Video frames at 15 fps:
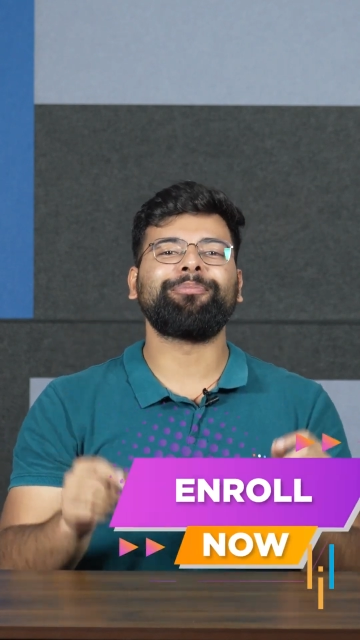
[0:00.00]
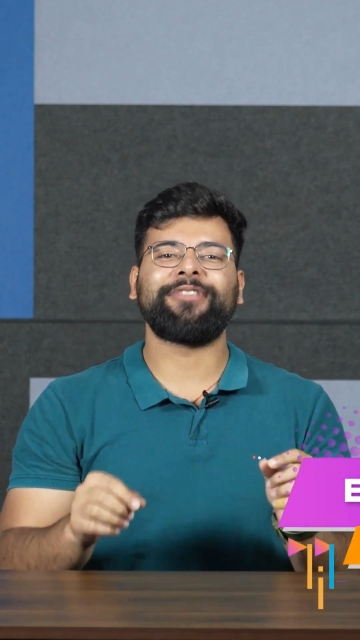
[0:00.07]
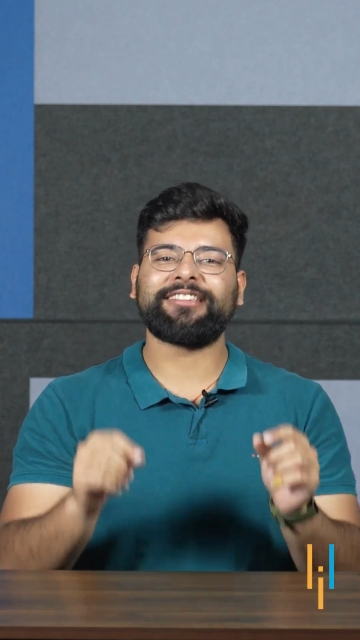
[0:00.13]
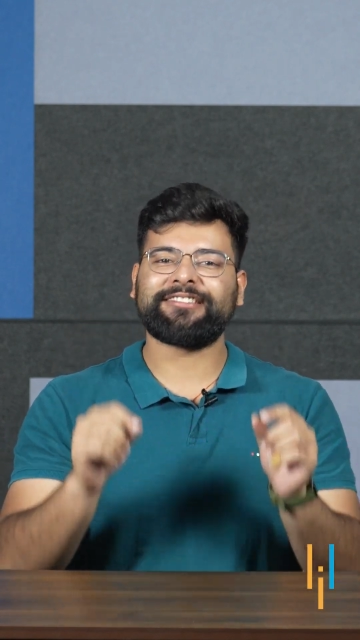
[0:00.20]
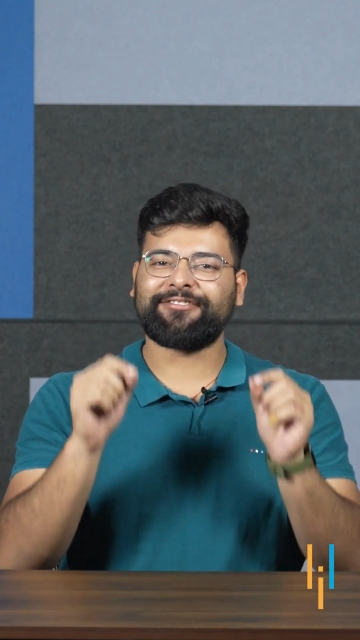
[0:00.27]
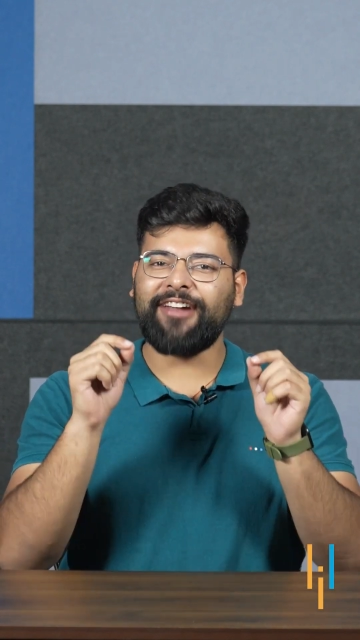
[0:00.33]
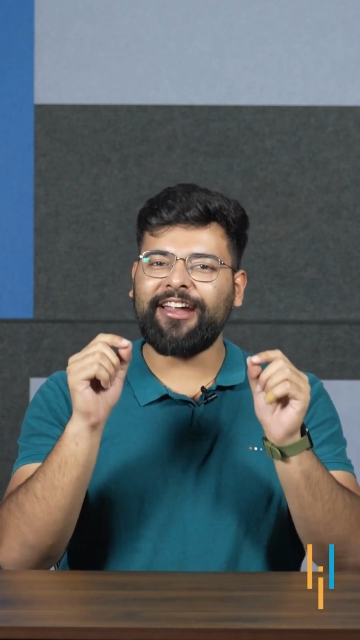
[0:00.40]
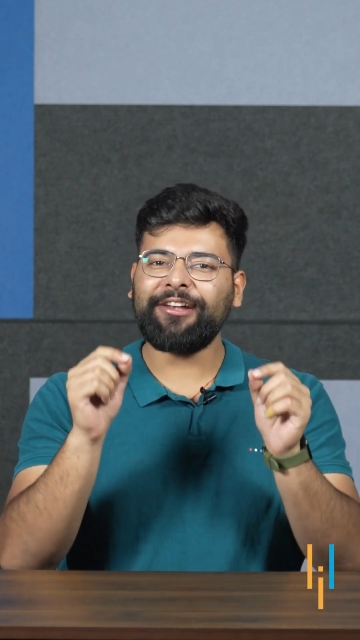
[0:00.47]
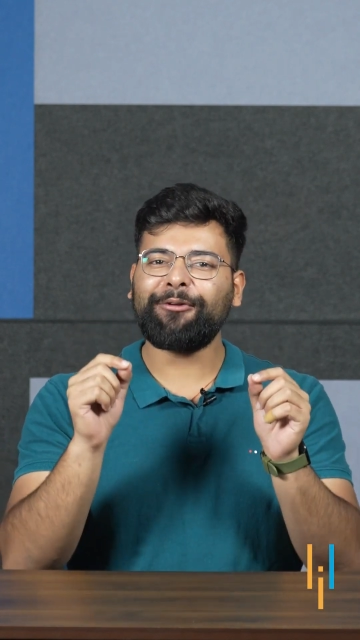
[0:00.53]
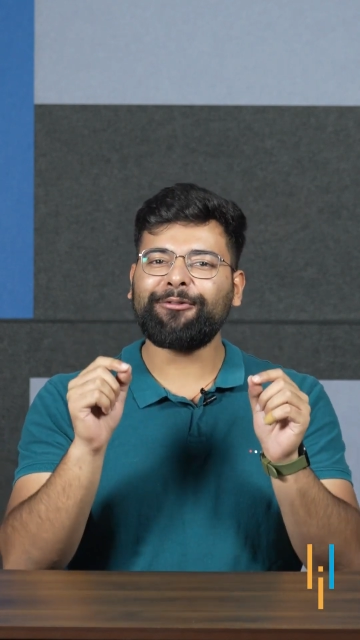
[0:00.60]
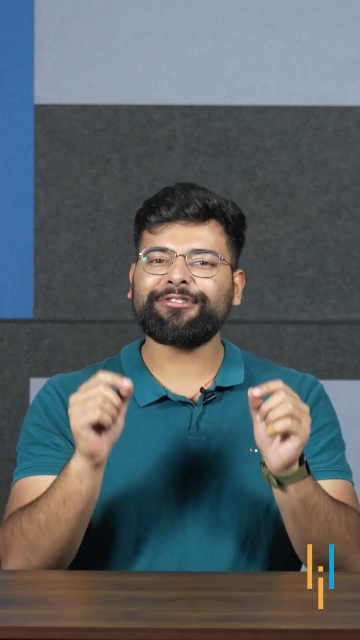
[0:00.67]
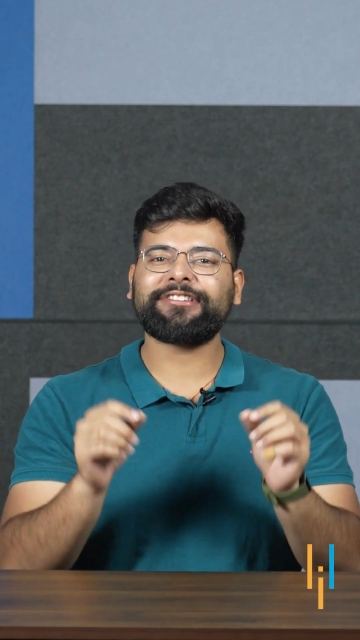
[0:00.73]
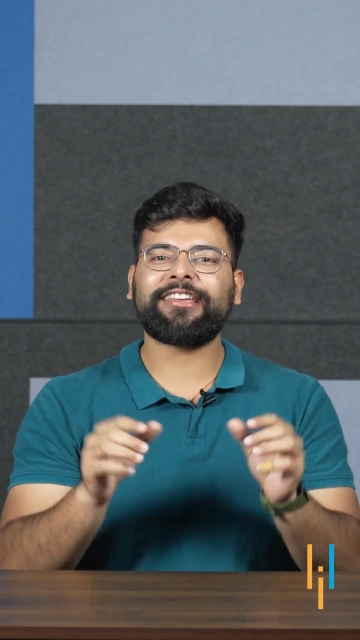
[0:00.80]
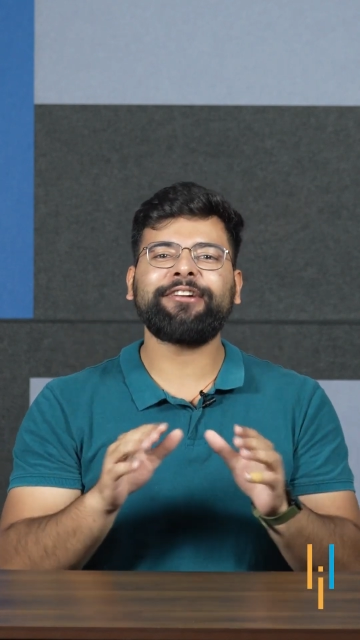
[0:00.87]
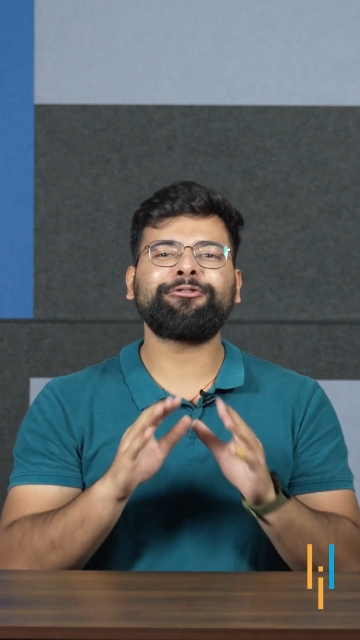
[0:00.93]
This right
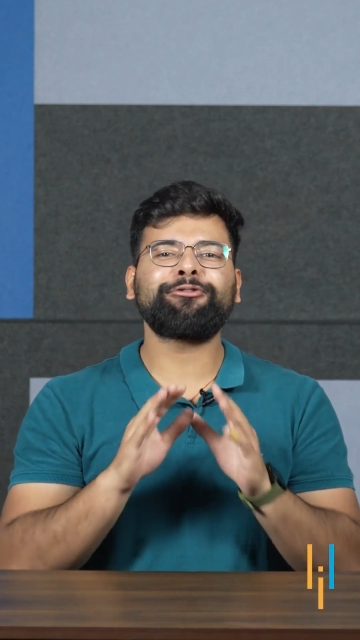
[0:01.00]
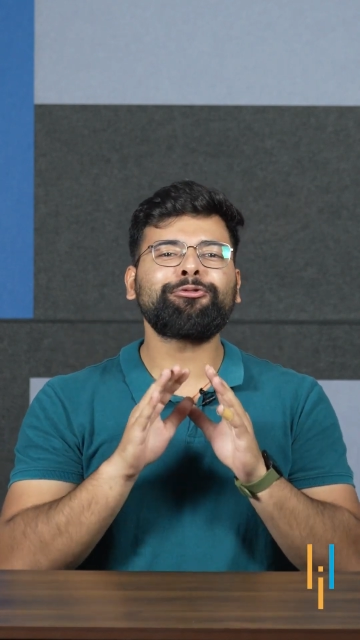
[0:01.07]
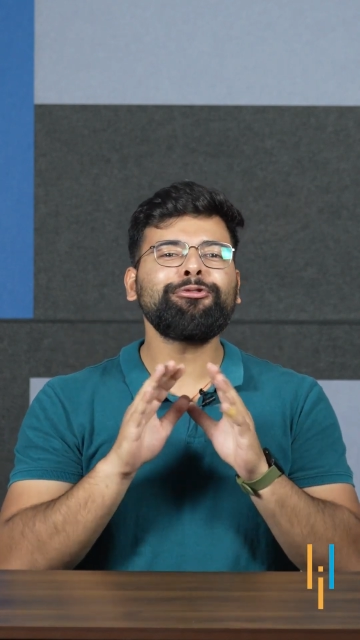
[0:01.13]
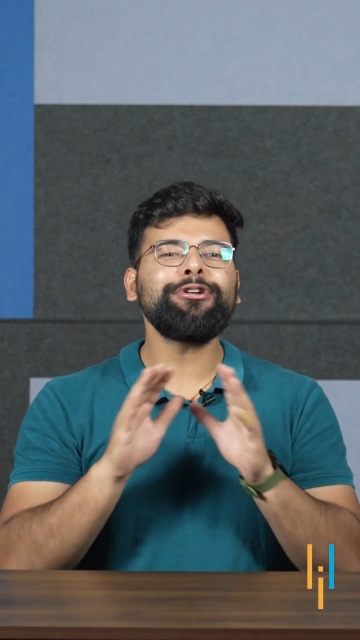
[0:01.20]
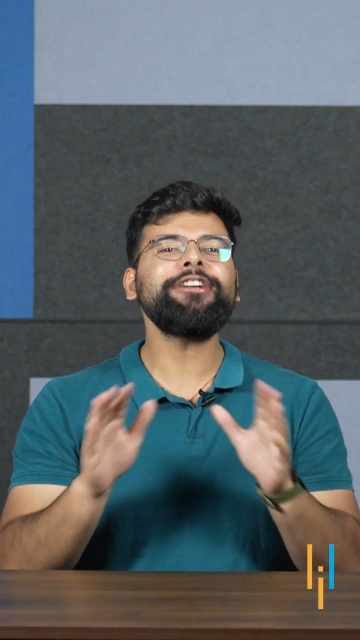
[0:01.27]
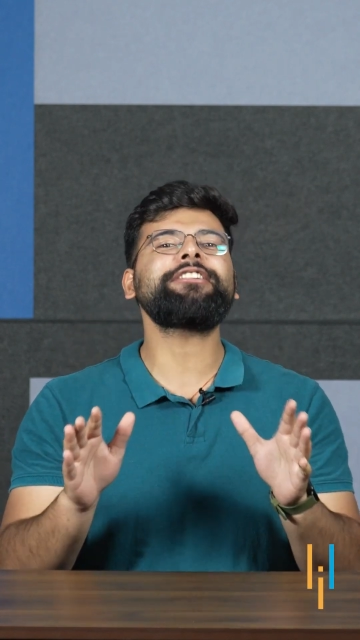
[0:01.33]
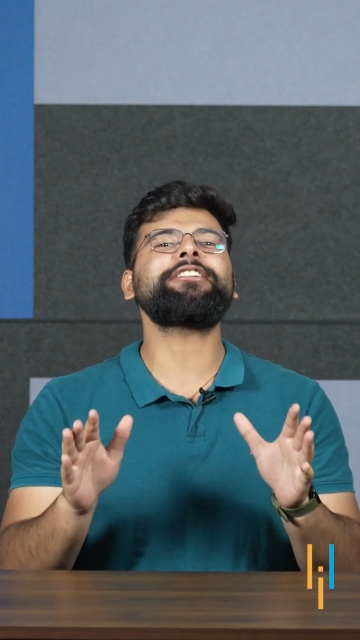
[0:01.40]
course can truly